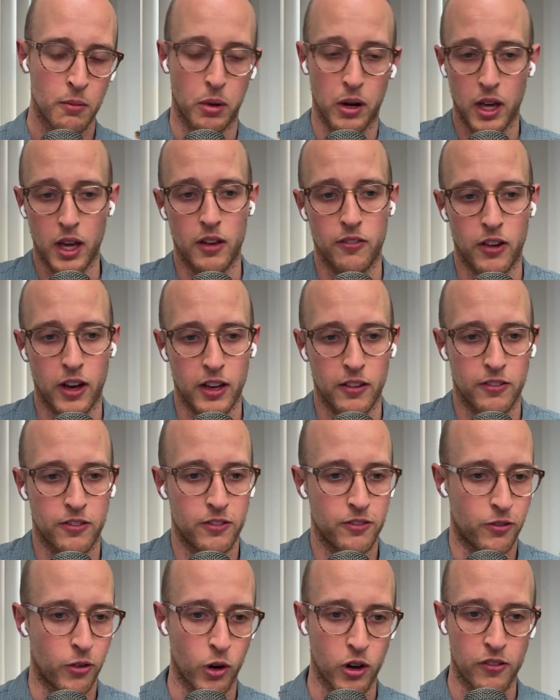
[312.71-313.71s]
But hey, if I have
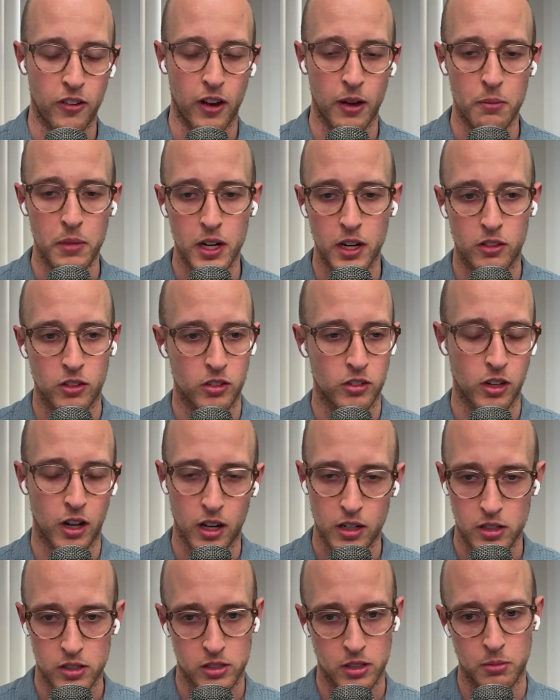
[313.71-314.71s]
45 minutes to
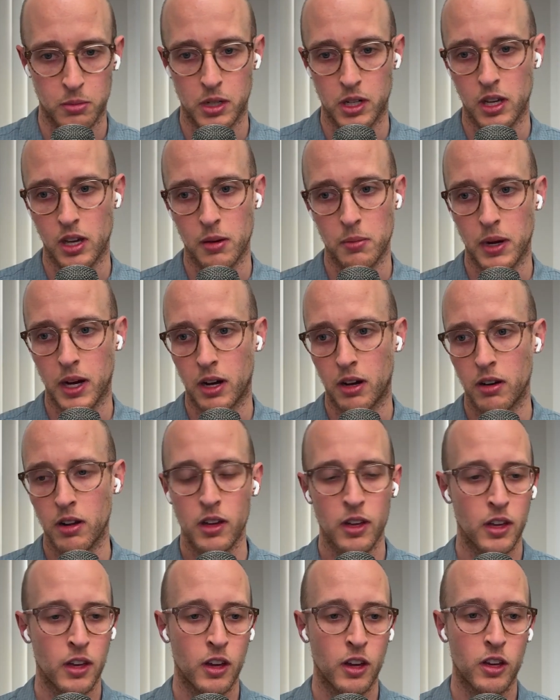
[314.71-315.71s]
talk to somebody about,
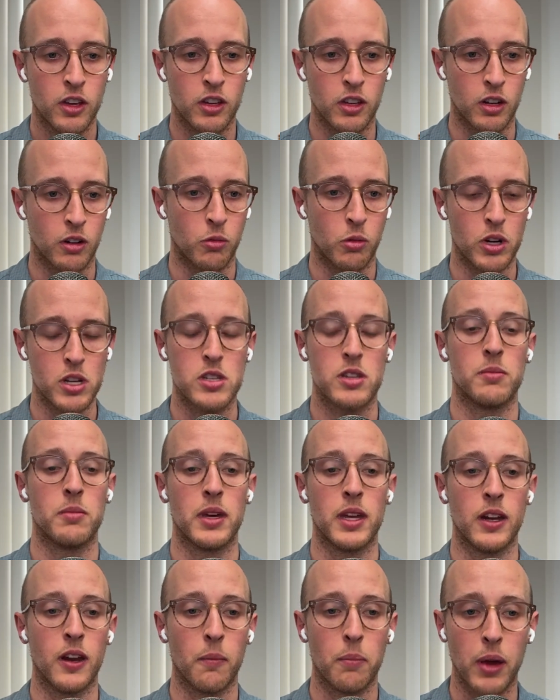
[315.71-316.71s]
what does it
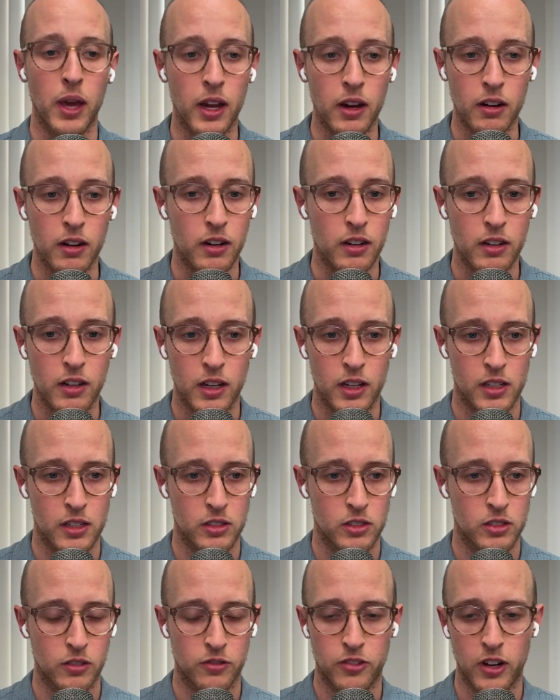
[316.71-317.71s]
mean to parent
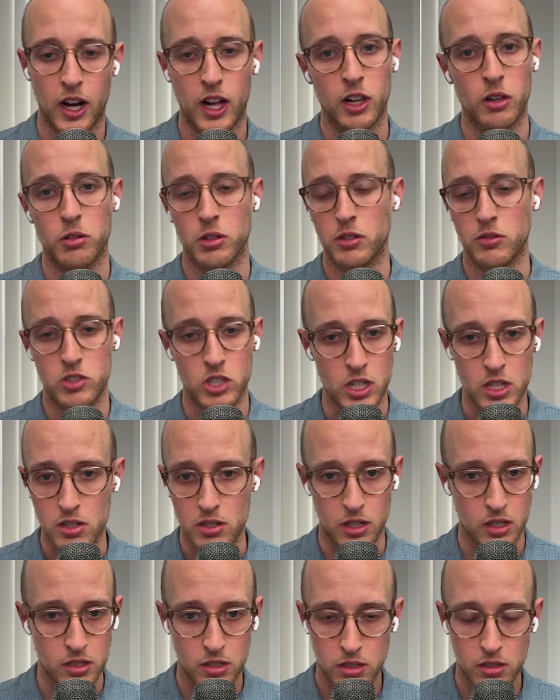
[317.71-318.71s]
as a follower of
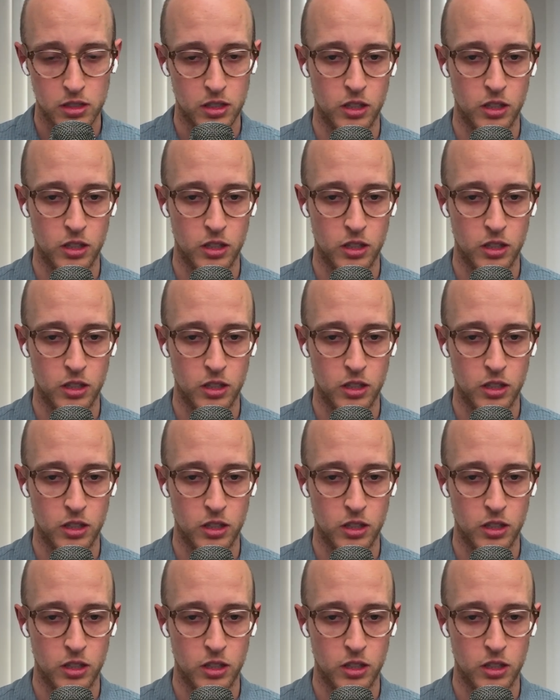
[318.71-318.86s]
Jesus?